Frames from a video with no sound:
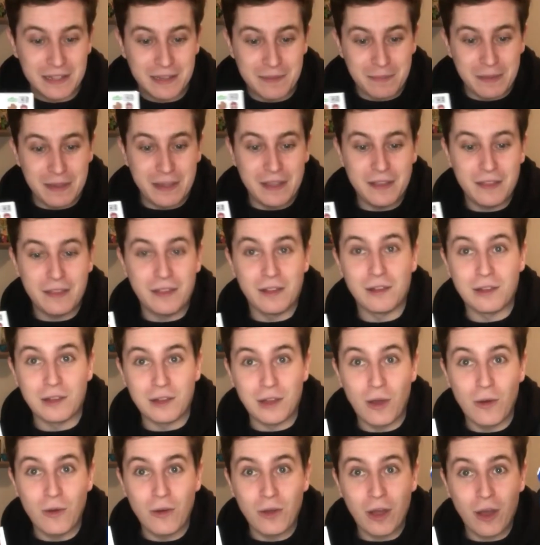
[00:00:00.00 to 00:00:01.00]
be the
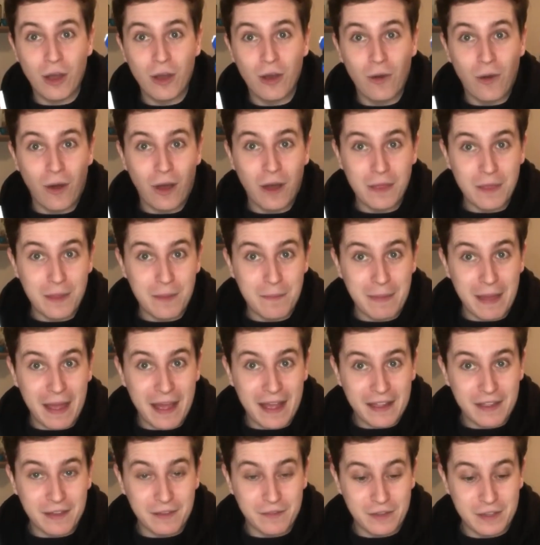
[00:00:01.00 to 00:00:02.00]
logo on the
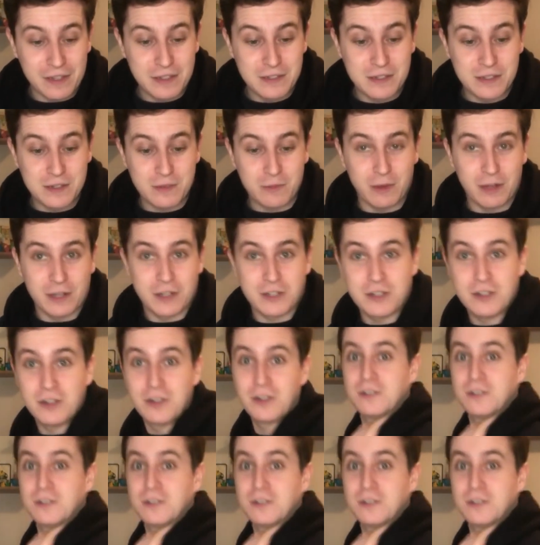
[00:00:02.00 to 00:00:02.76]
back of his sweatshirt.